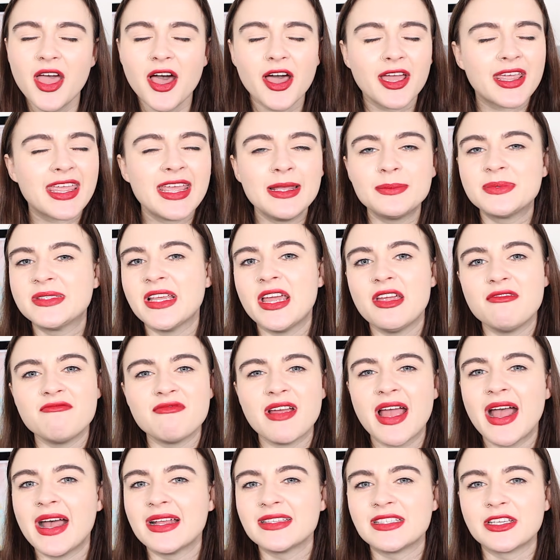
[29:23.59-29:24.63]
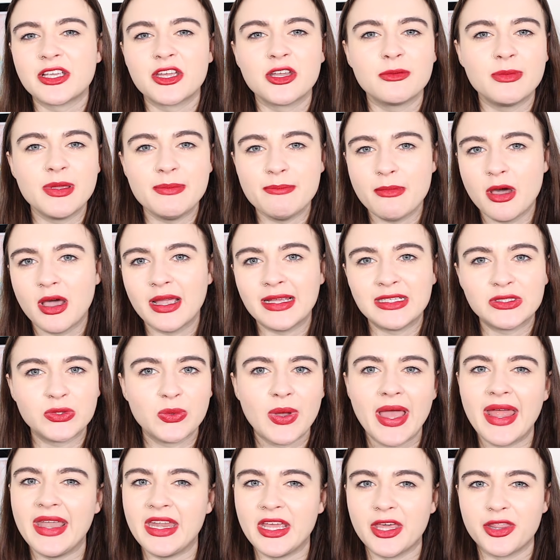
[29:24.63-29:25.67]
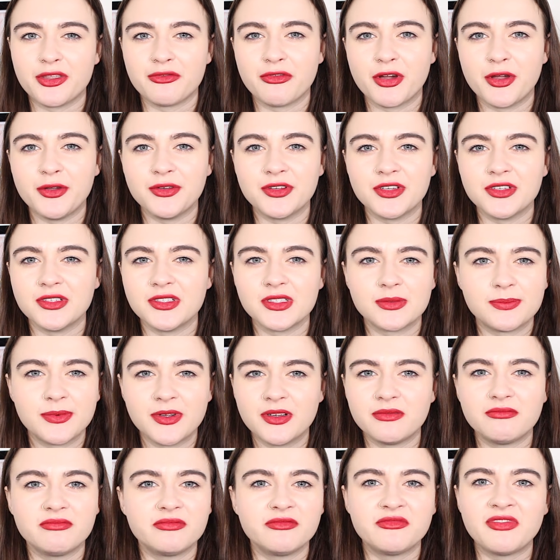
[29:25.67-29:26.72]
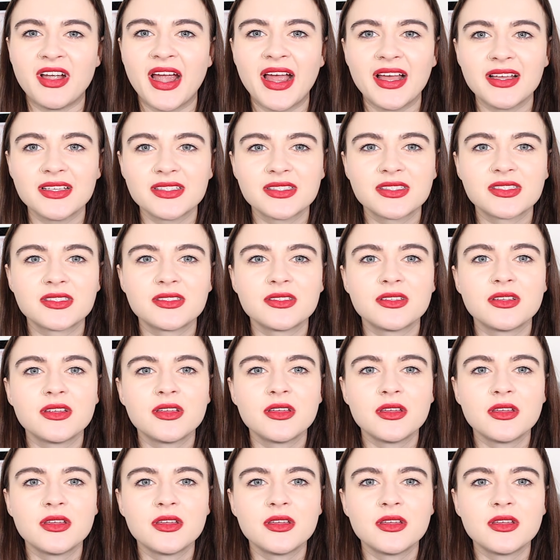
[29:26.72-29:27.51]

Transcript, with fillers: I keep saying rats, it could have been mice or any other rodents, but rats.